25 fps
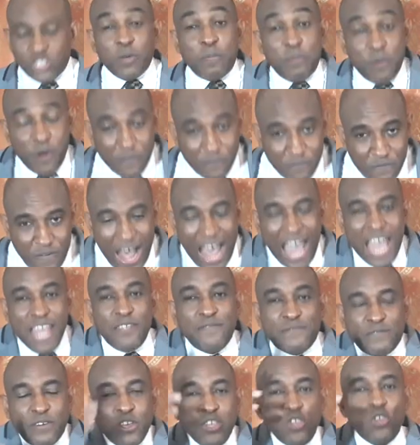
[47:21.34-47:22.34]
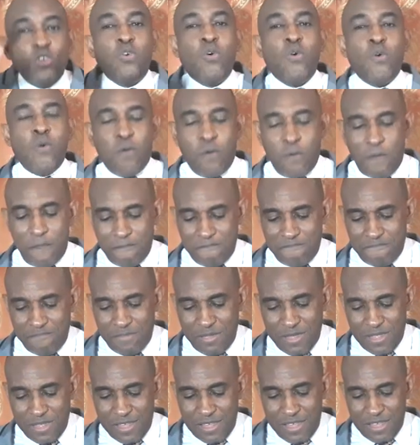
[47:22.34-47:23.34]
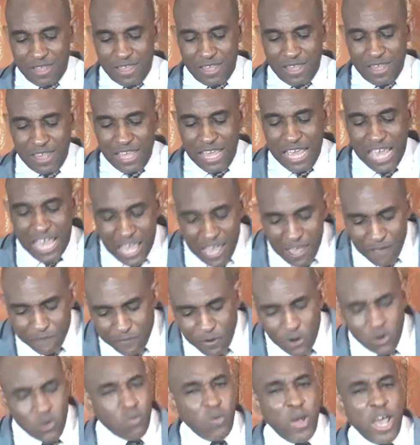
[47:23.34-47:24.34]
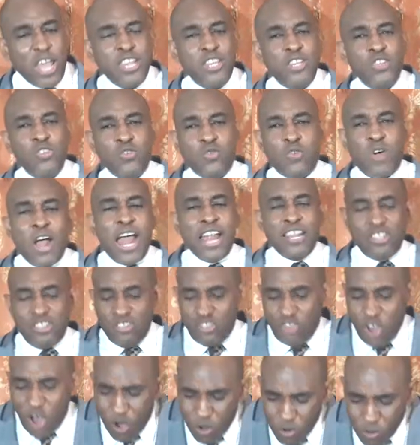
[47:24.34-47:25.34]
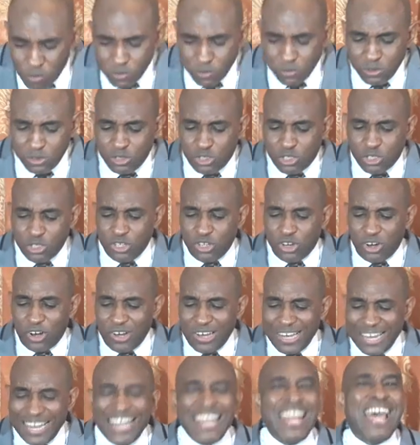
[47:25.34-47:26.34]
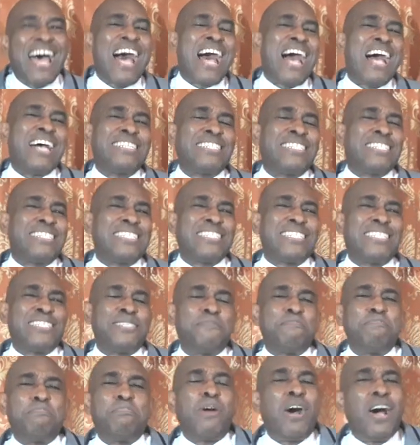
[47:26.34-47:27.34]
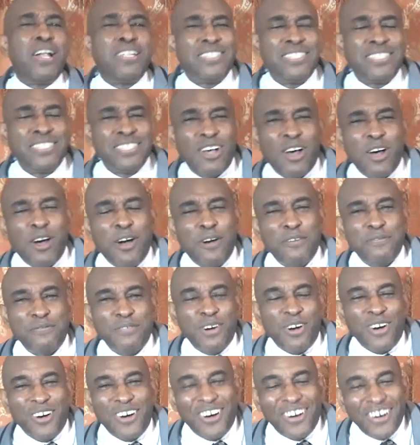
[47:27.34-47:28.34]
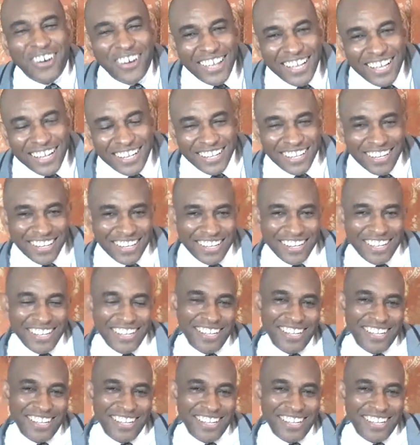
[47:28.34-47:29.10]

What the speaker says: To provide for you, even when you are down to your last pot of oil?